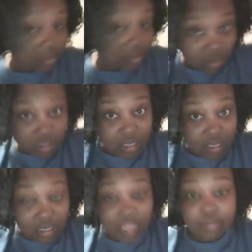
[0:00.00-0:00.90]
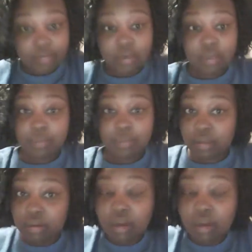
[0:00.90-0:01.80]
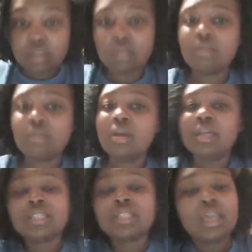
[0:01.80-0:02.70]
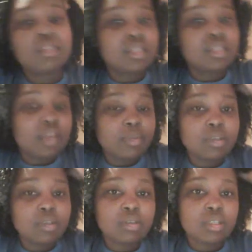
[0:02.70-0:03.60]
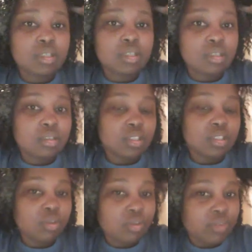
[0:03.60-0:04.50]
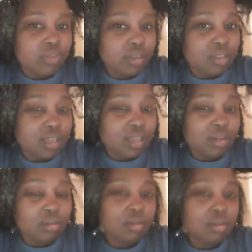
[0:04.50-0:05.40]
just kind of lathering it up. And you can also take this opportunity to sort of finger detangle,